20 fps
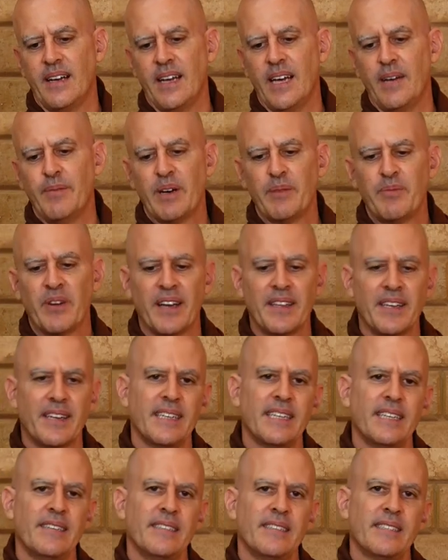And my brother,
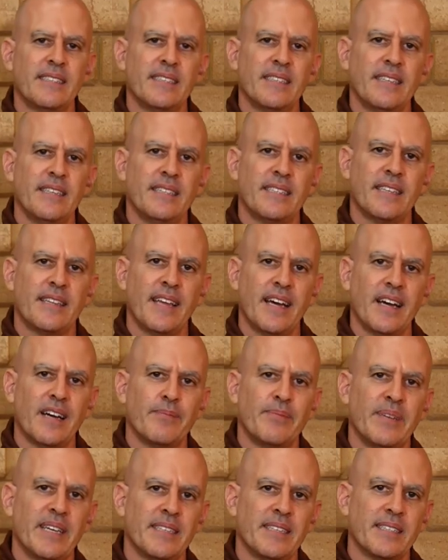he's a
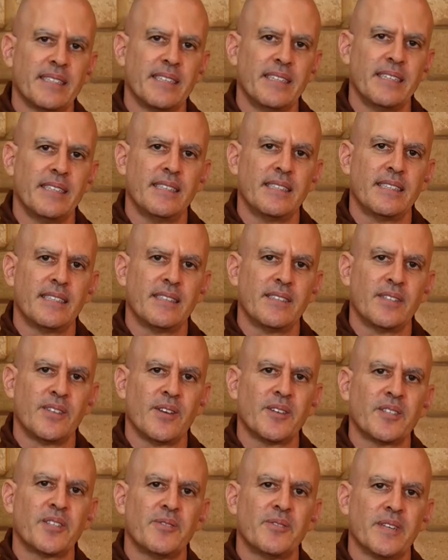therapist. He's a
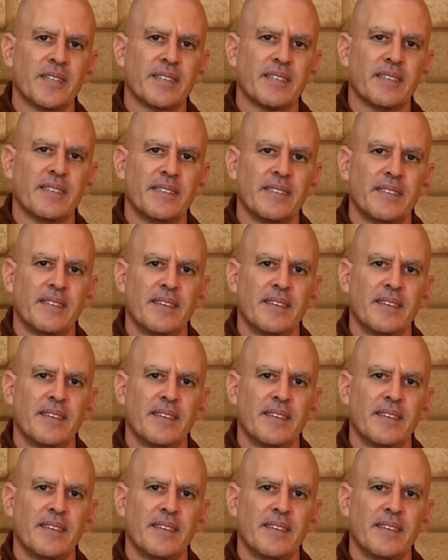social worker.